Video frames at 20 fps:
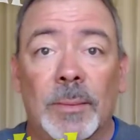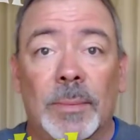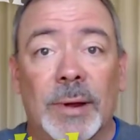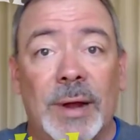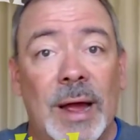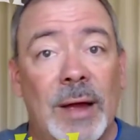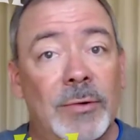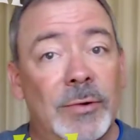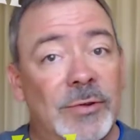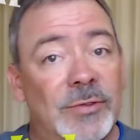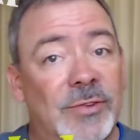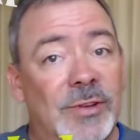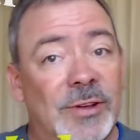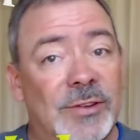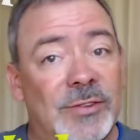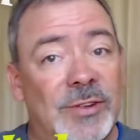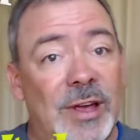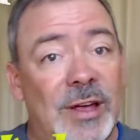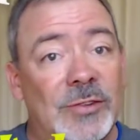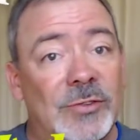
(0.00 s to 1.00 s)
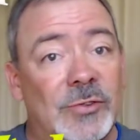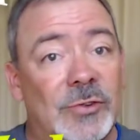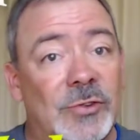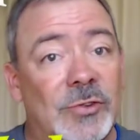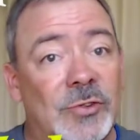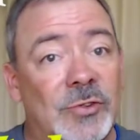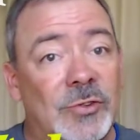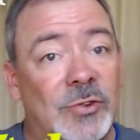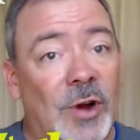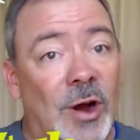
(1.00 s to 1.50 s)
But I would suggest you
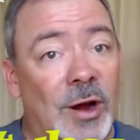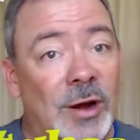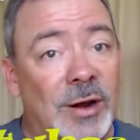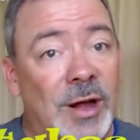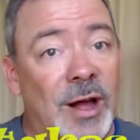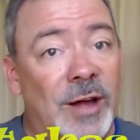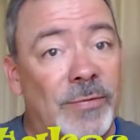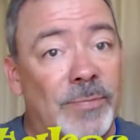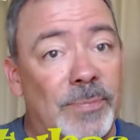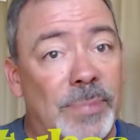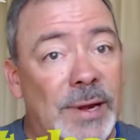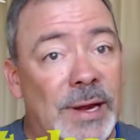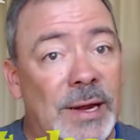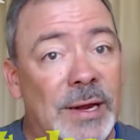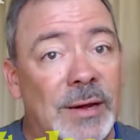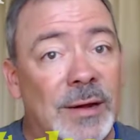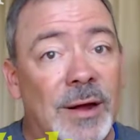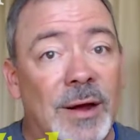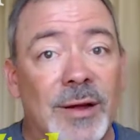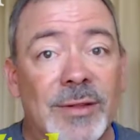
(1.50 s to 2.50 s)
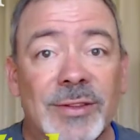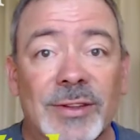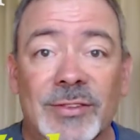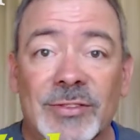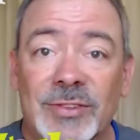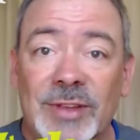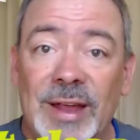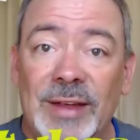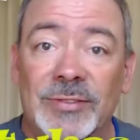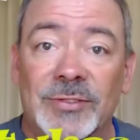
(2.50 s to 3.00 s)
start off being on the
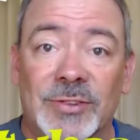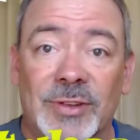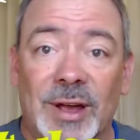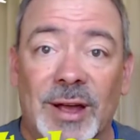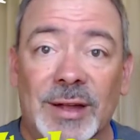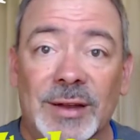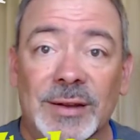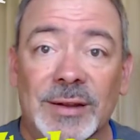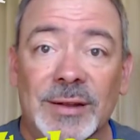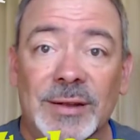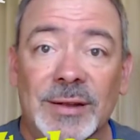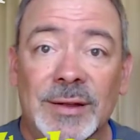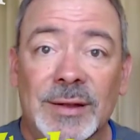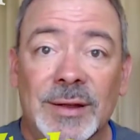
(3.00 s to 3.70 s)
safe side.